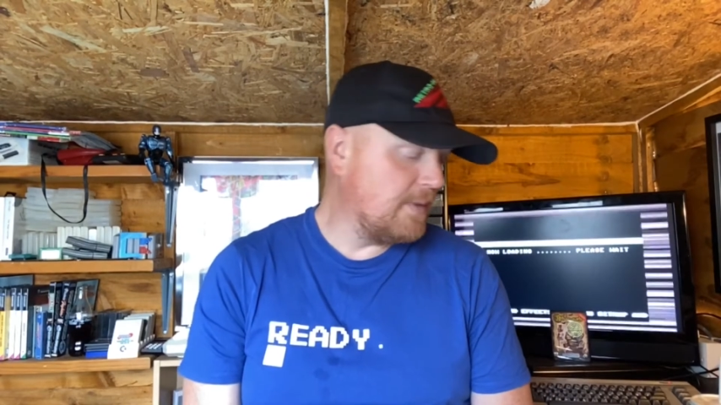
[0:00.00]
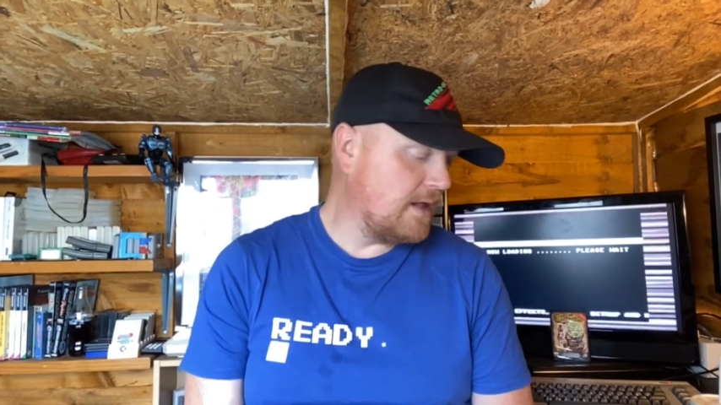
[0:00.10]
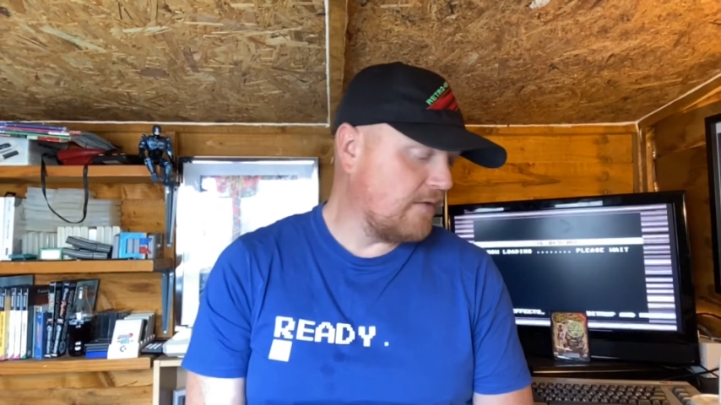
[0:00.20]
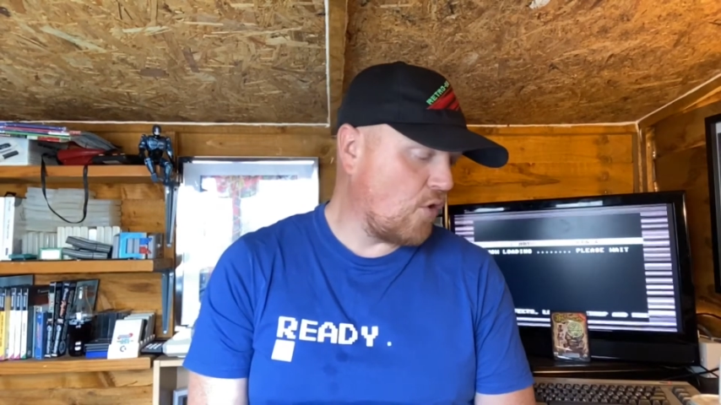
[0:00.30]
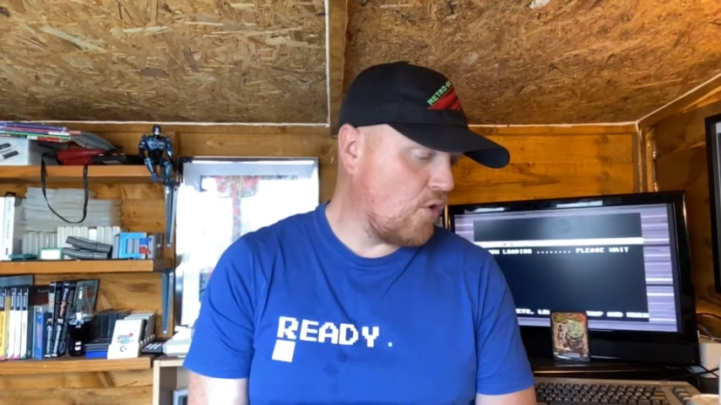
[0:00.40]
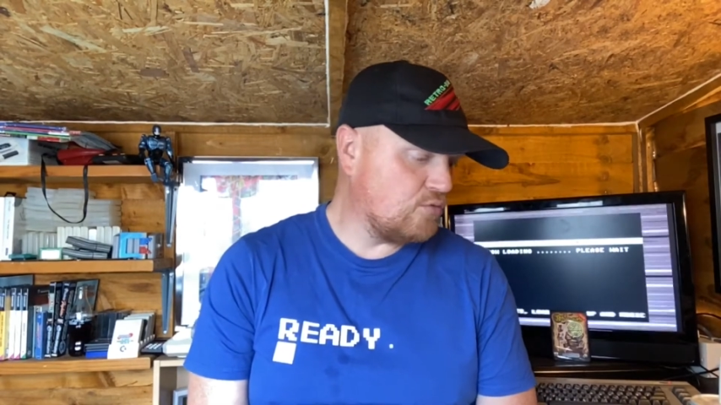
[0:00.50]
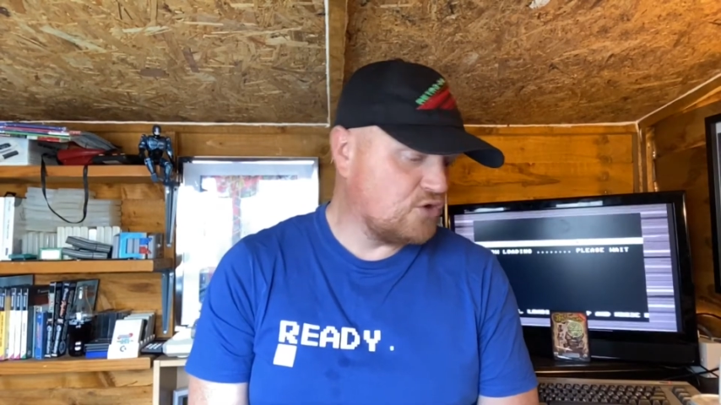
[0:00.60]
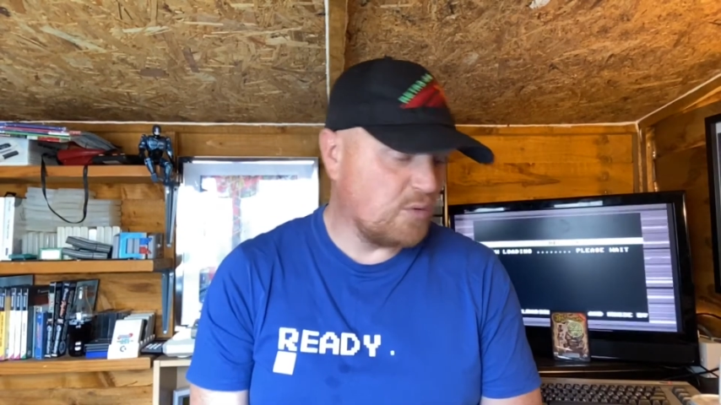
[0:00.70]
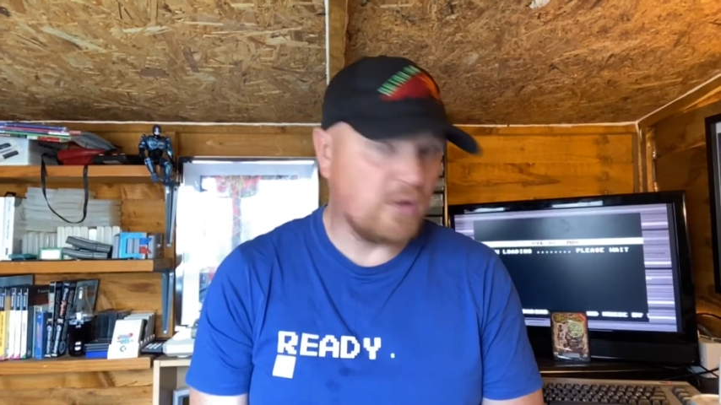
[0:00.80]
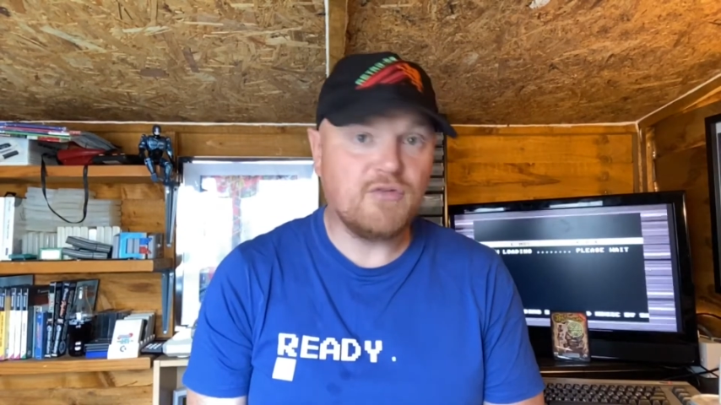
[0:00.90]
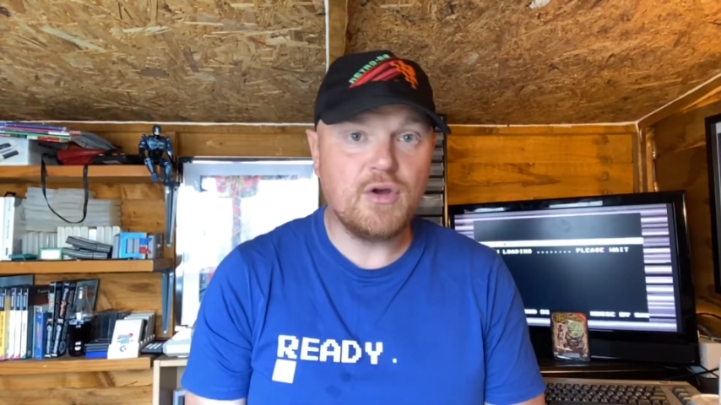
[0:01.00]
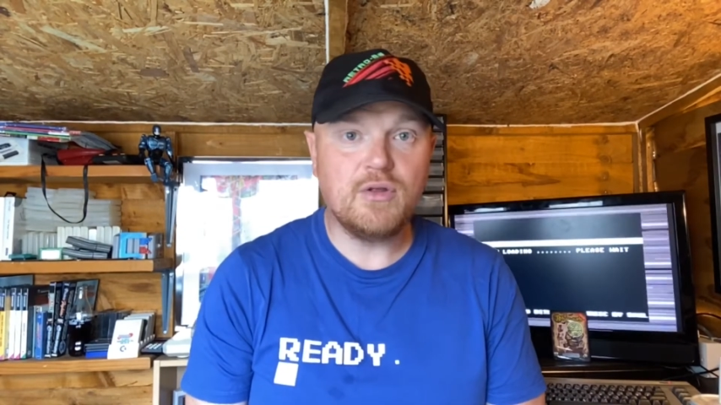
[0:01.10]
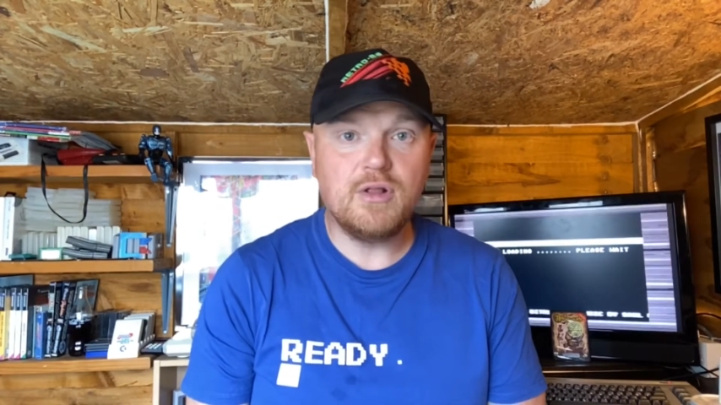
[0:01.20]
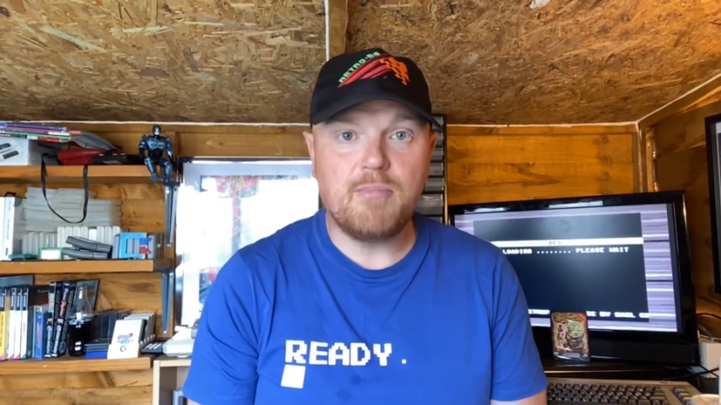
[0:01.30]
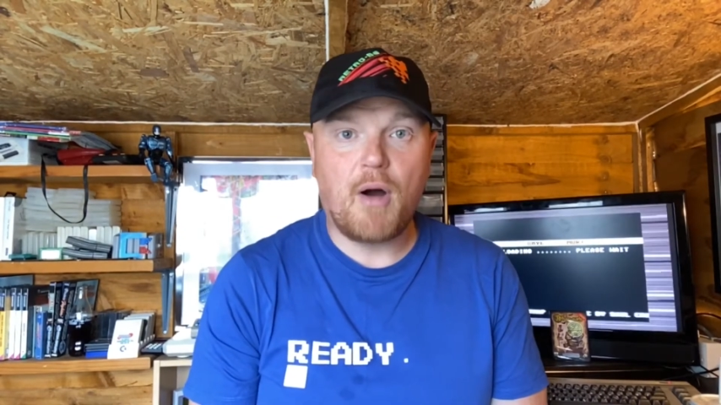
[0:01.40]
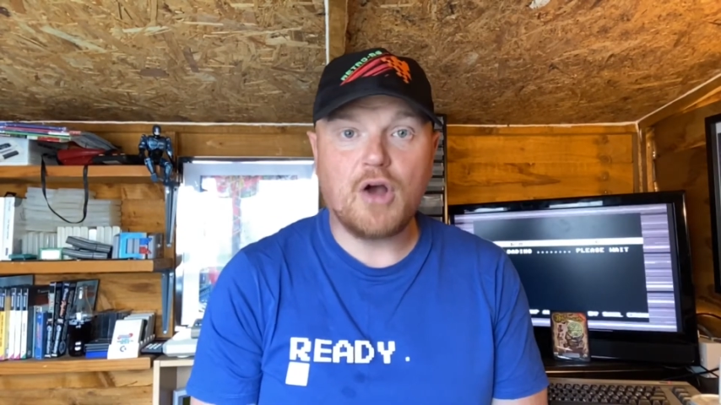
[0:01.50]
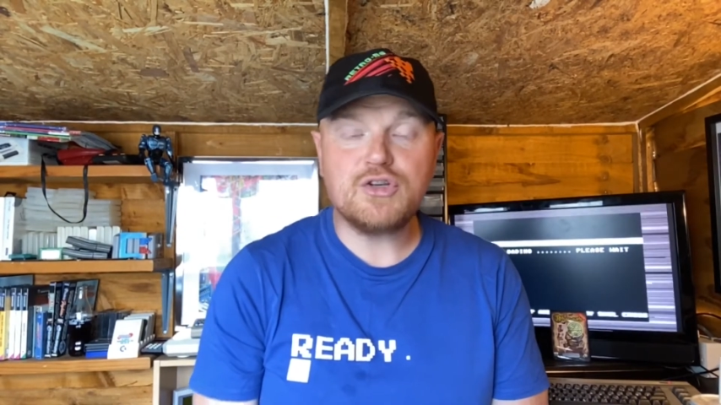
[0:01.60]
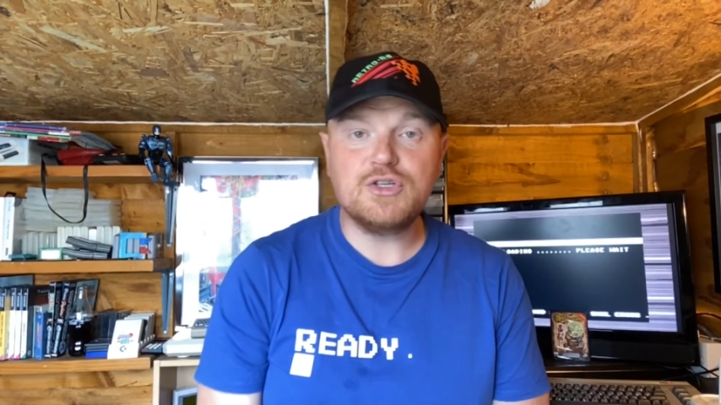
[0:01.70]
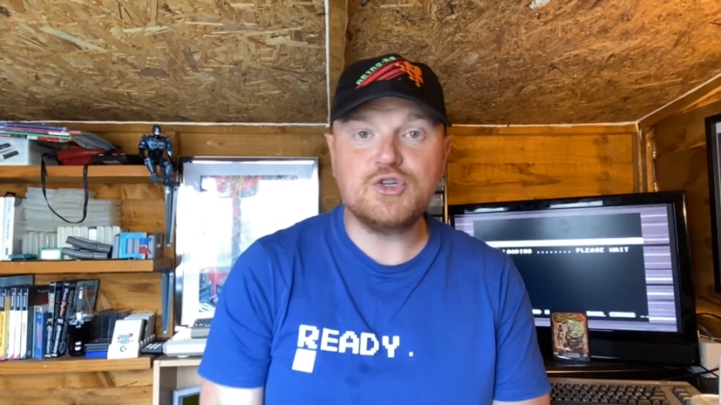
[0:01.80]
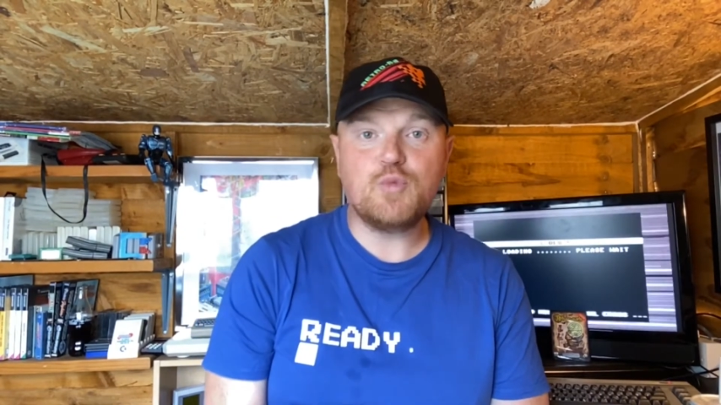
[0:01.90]
and then I've got two or three other little
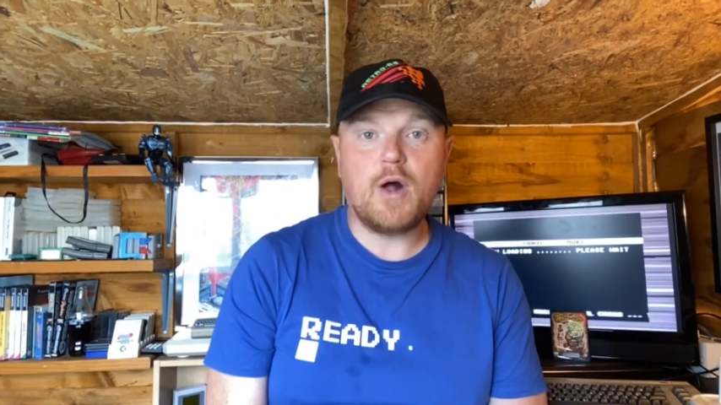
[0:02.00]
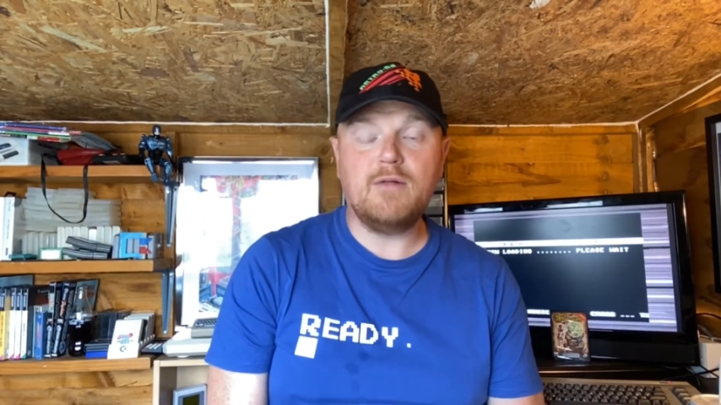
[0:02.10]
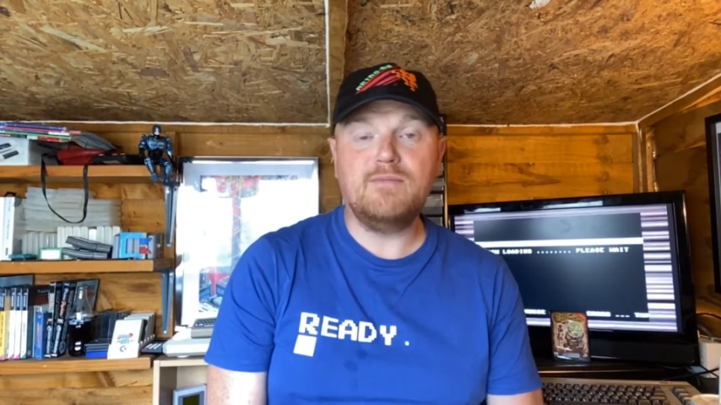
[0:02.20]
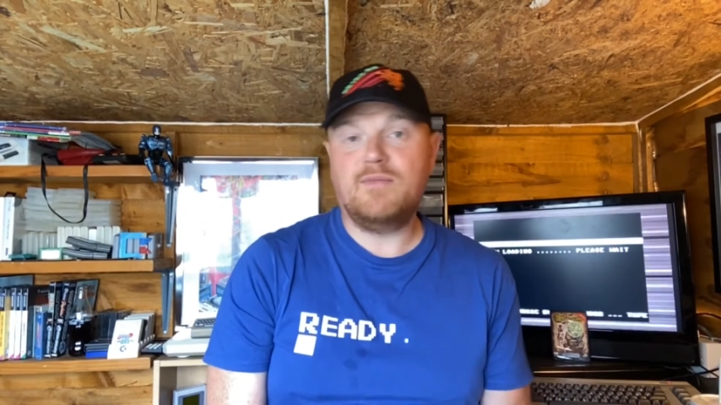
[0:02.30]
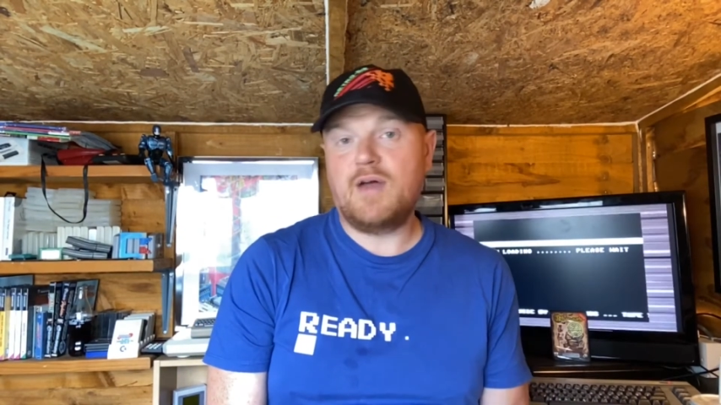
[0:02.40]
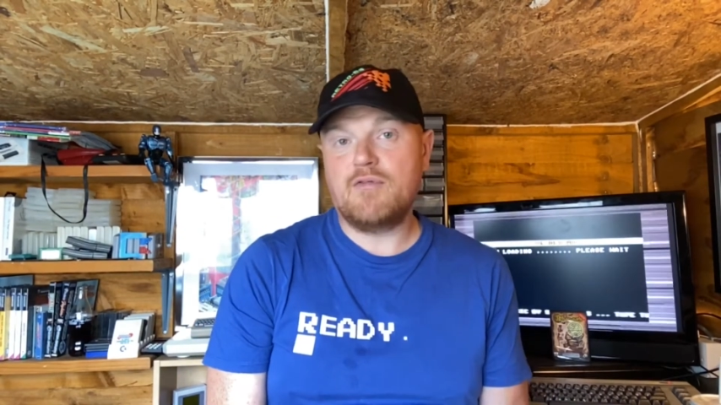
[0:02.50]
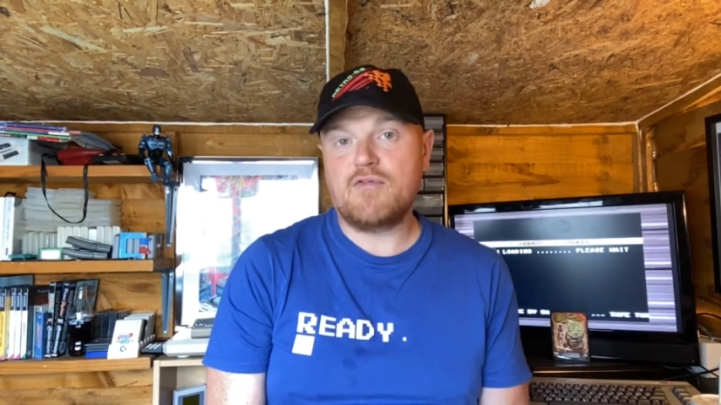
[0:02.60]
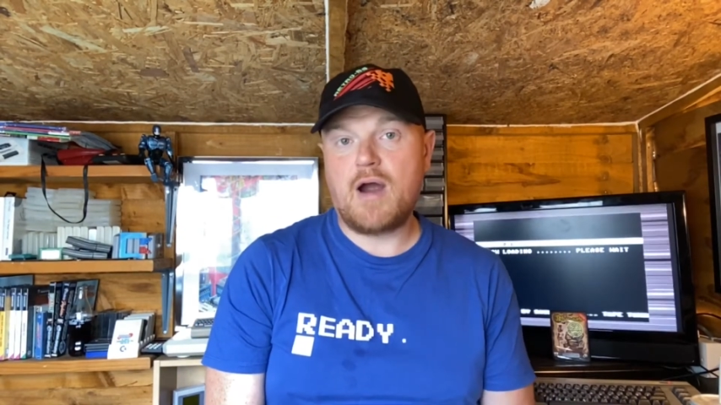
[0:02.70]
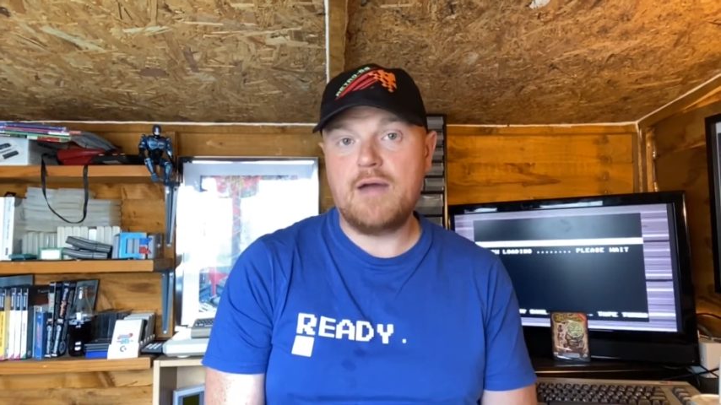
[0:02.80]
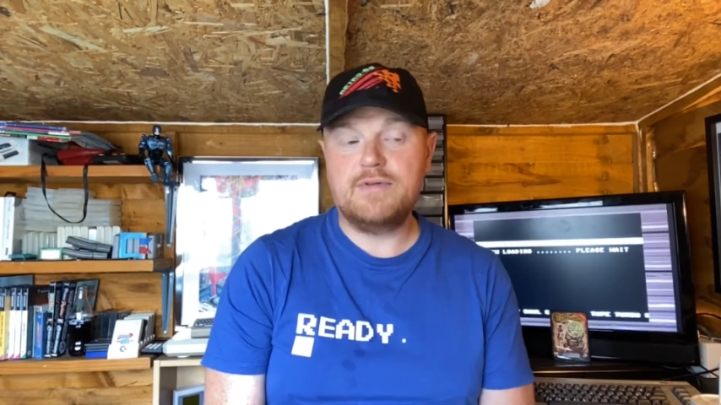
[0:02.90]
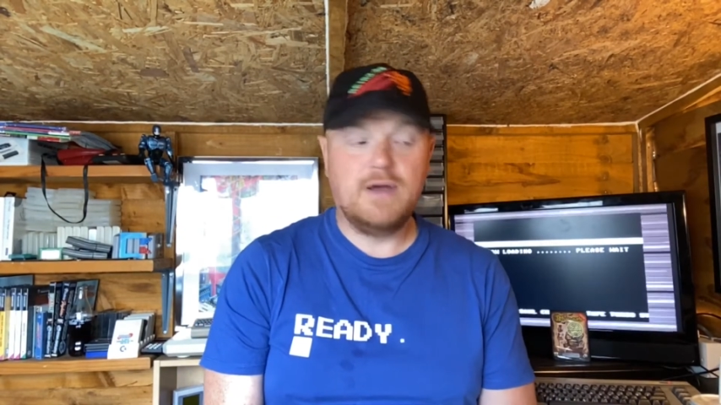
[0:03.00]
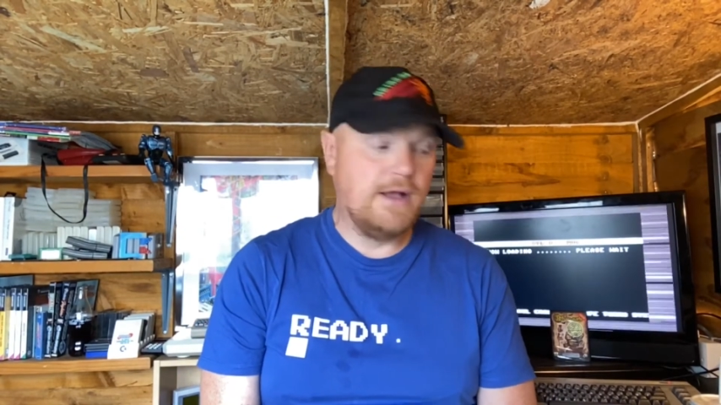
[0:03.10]
parcels as well that have arrived.